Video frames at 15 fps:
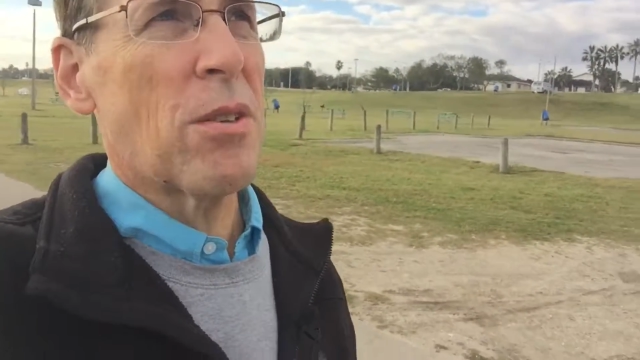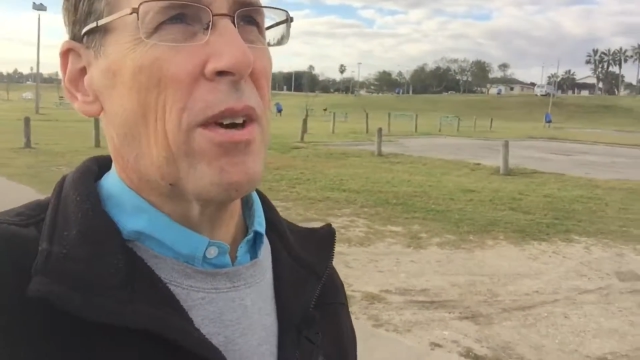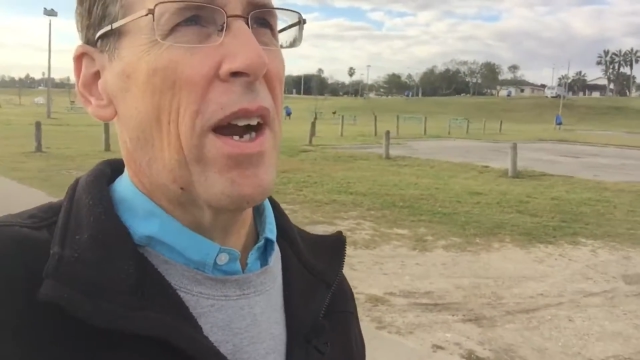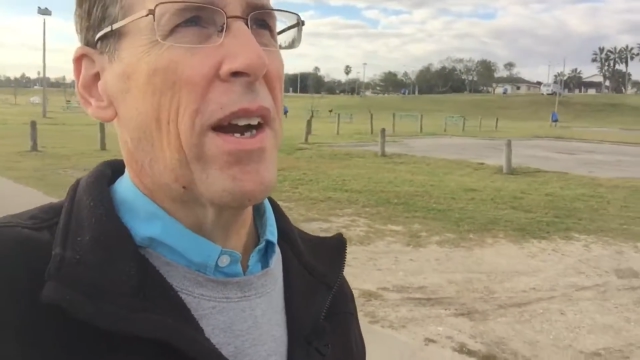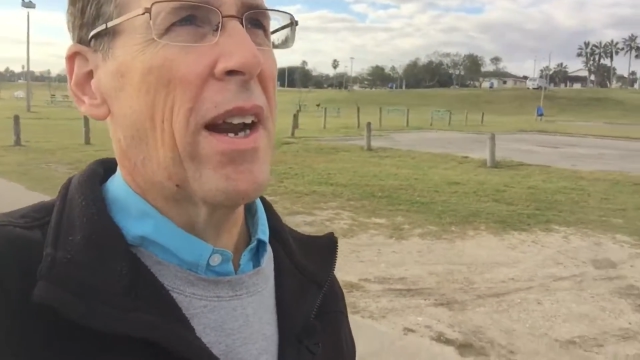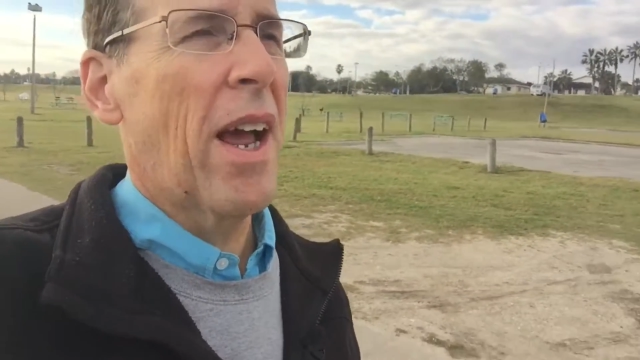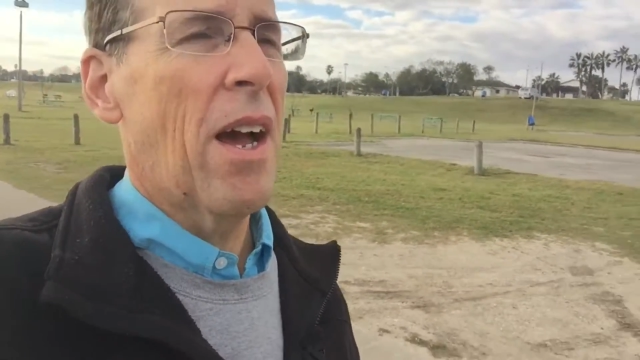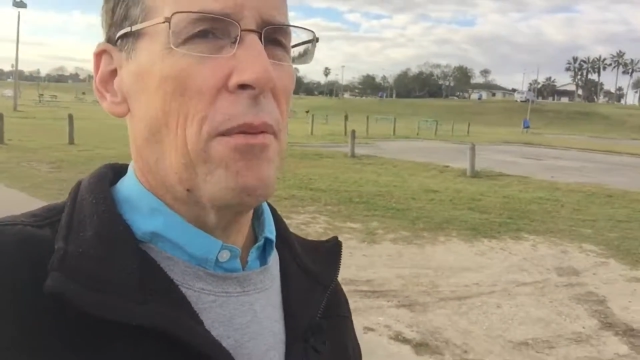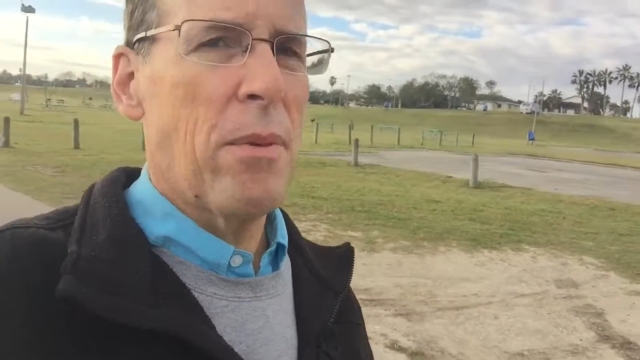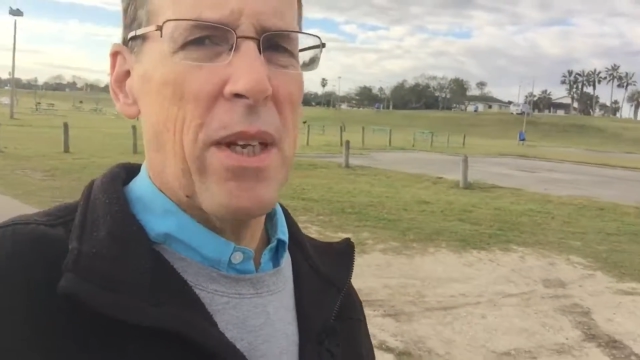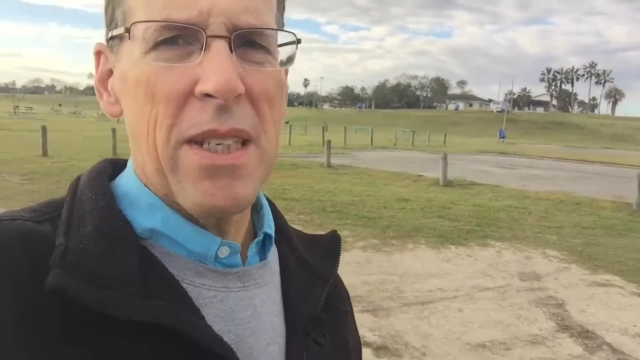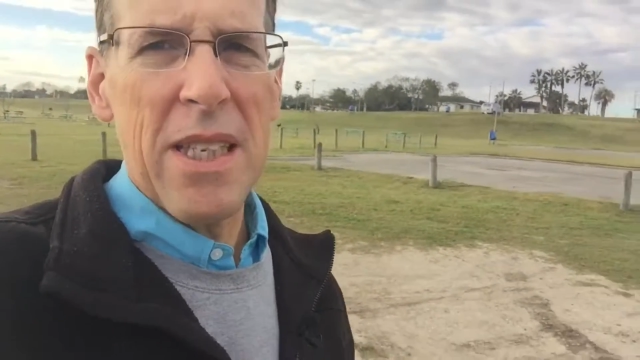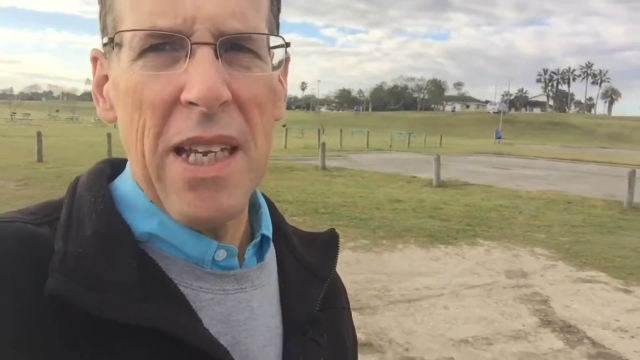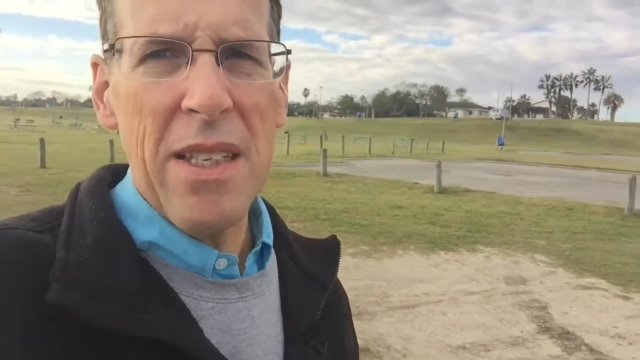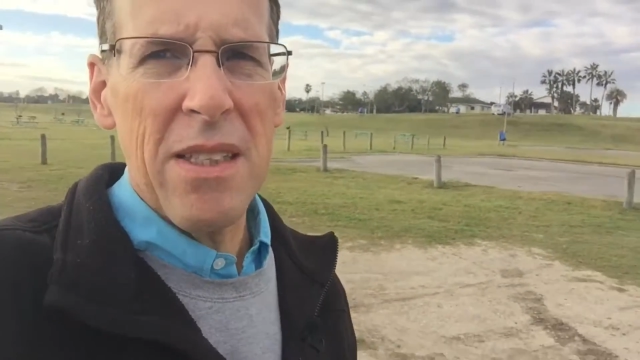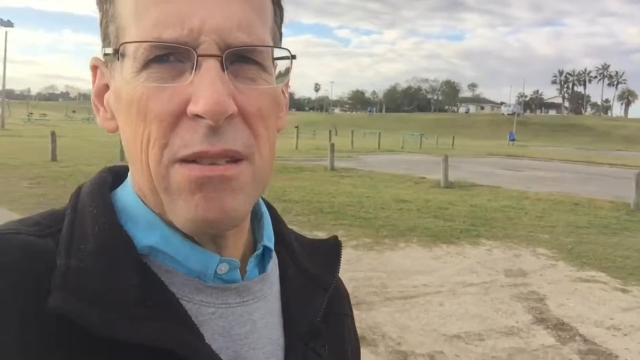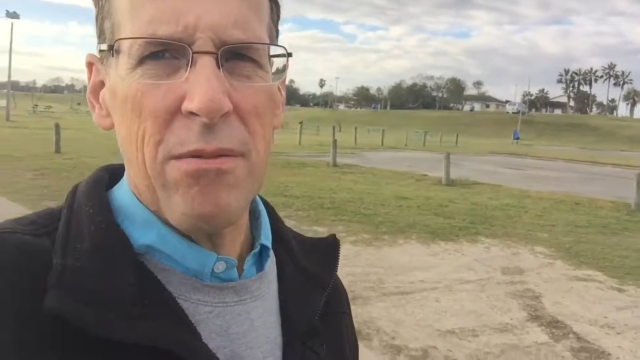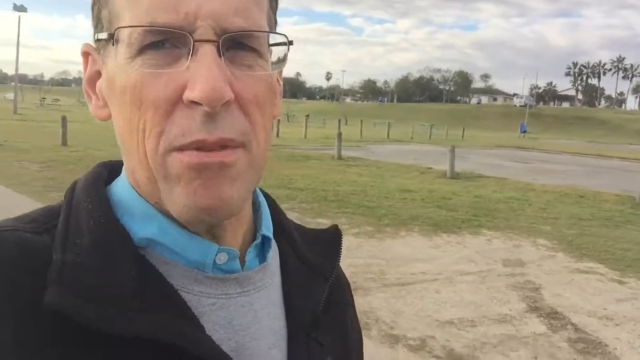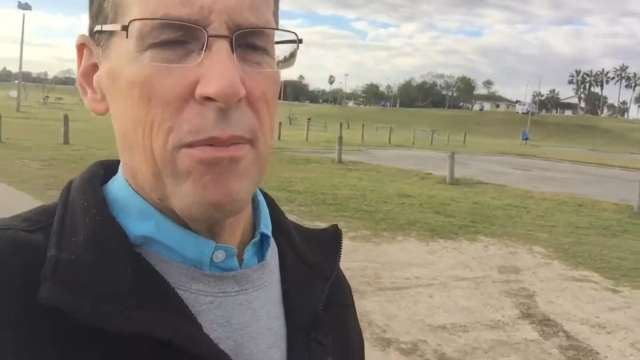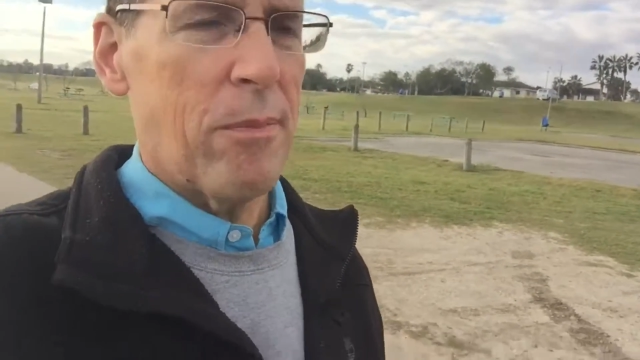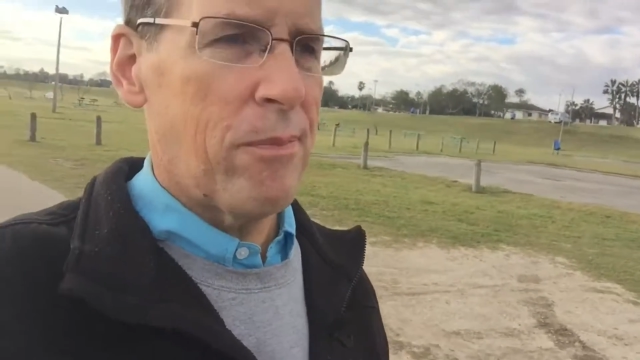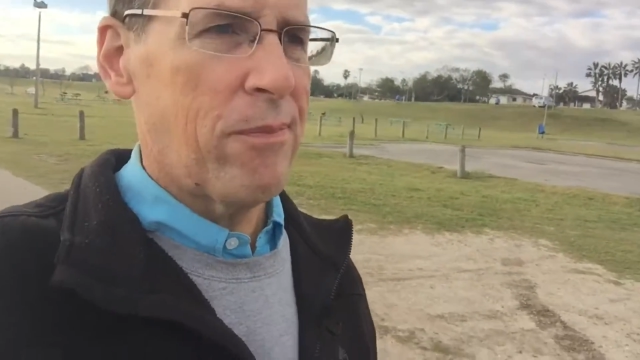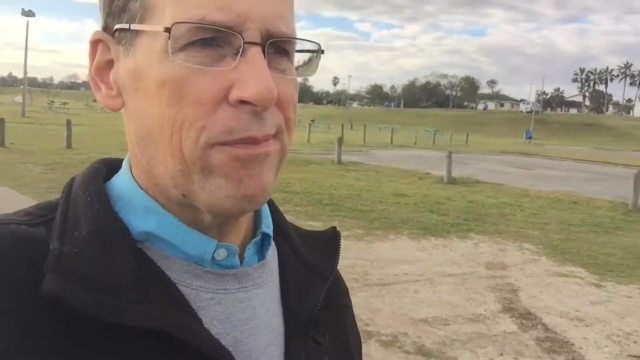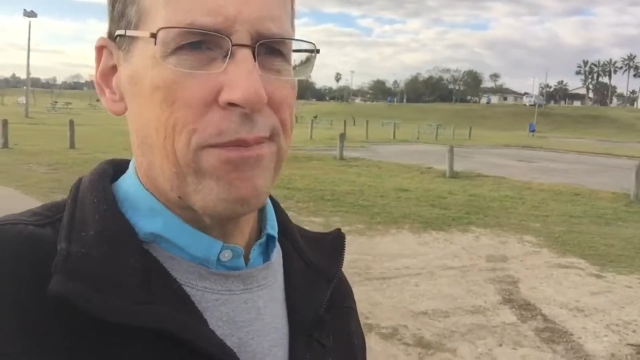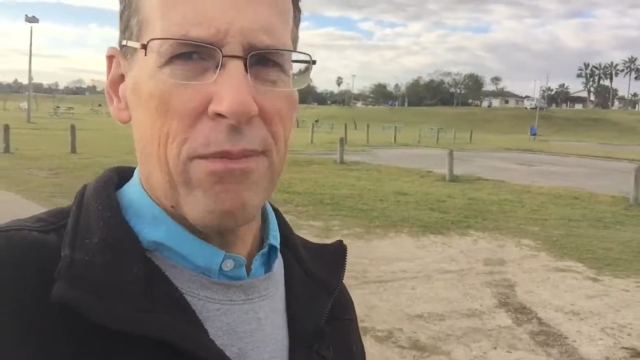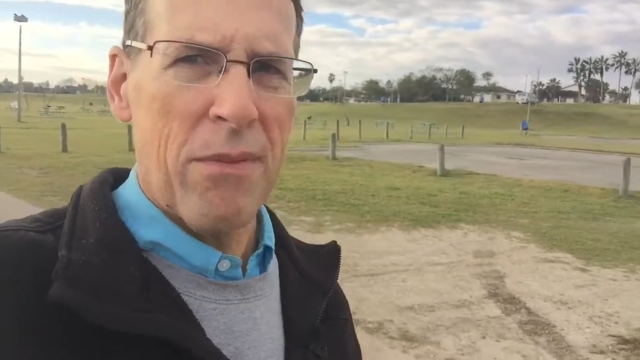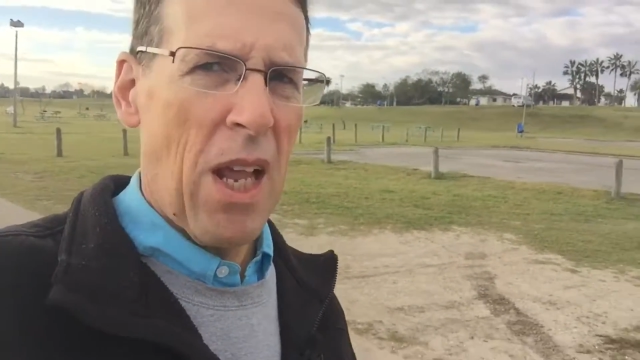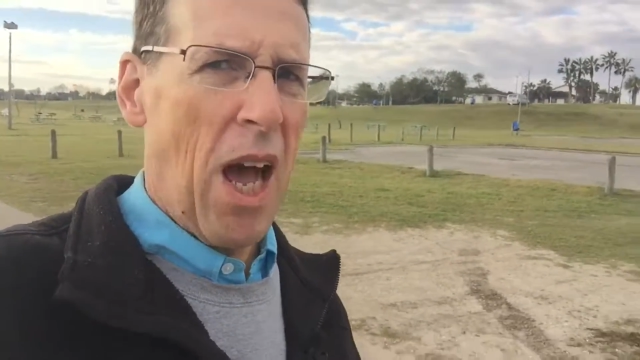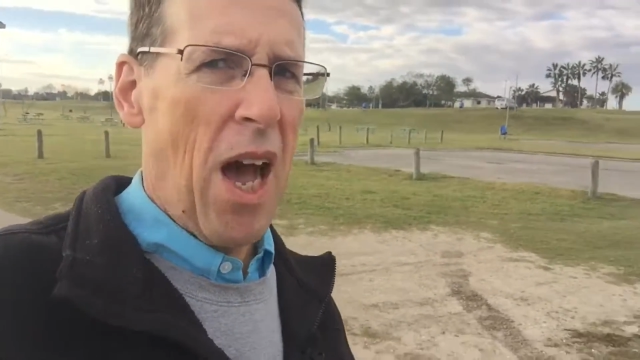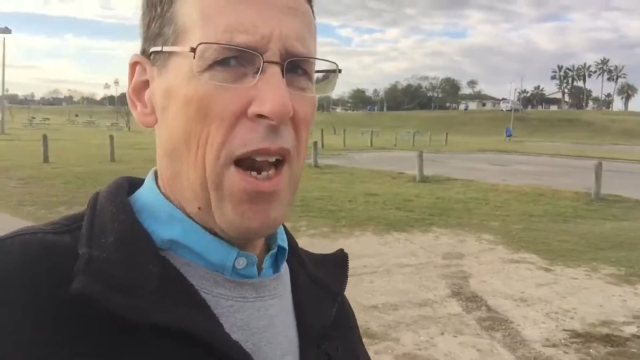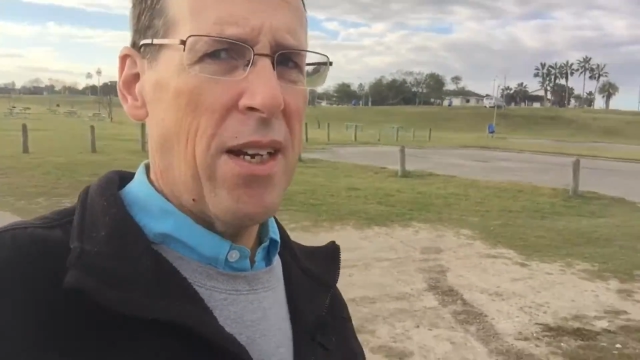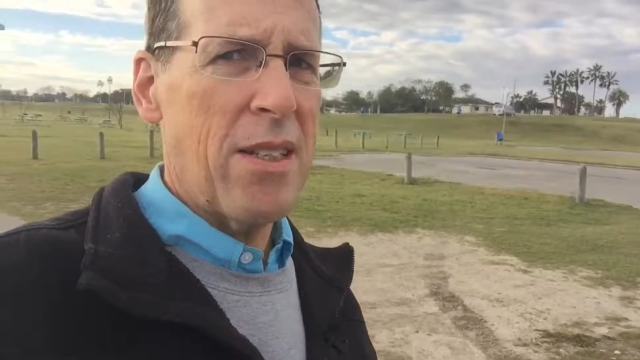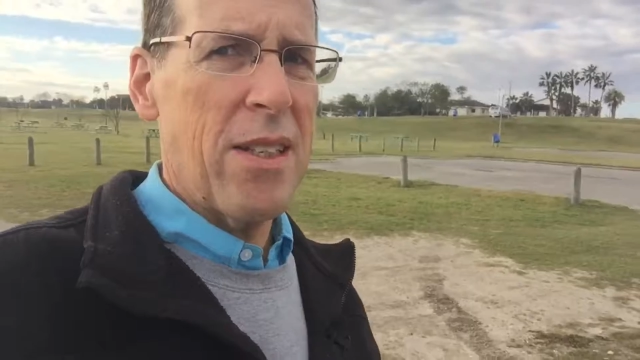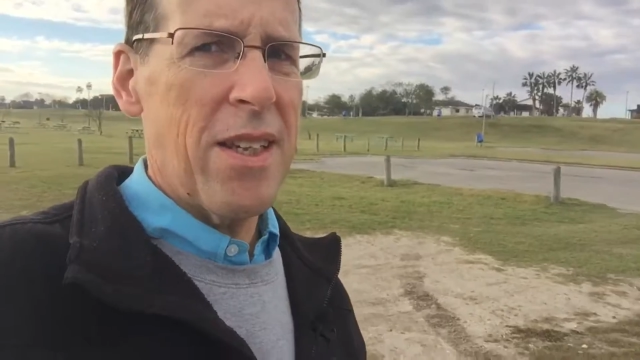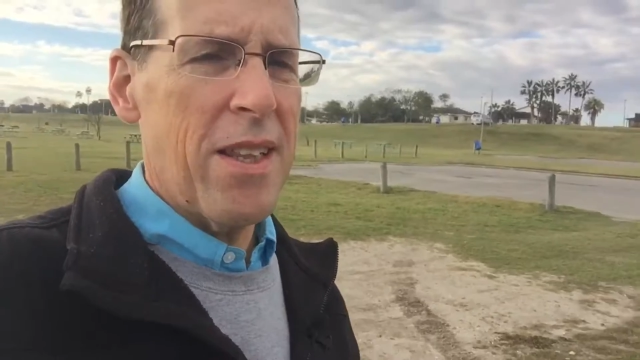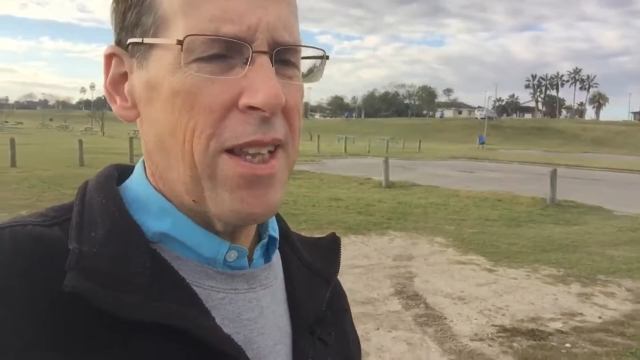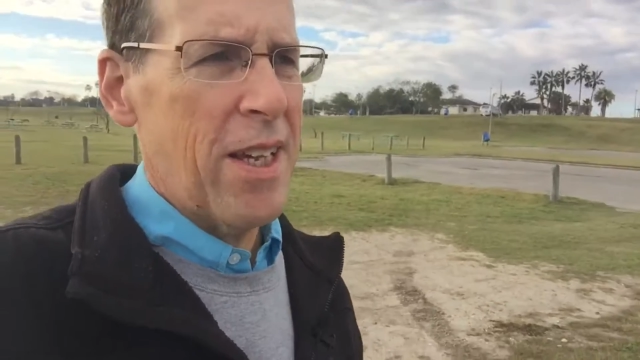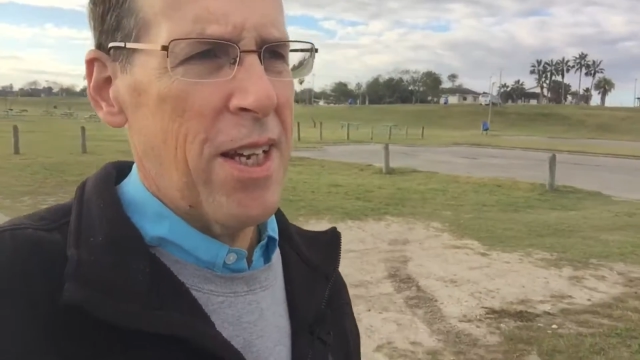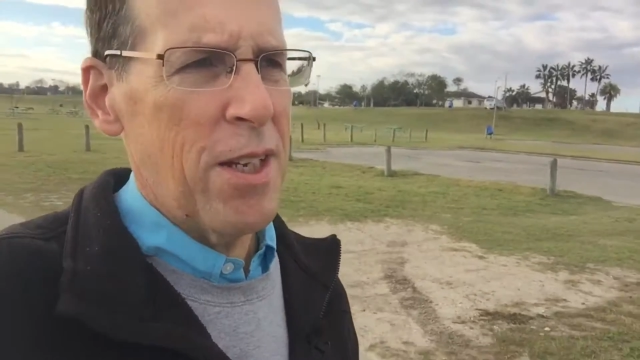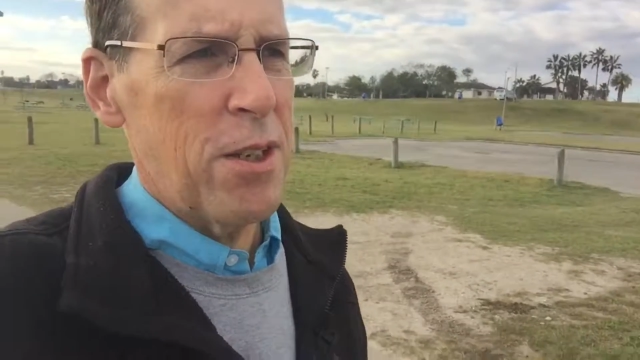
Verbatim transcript: right now because that's honestly the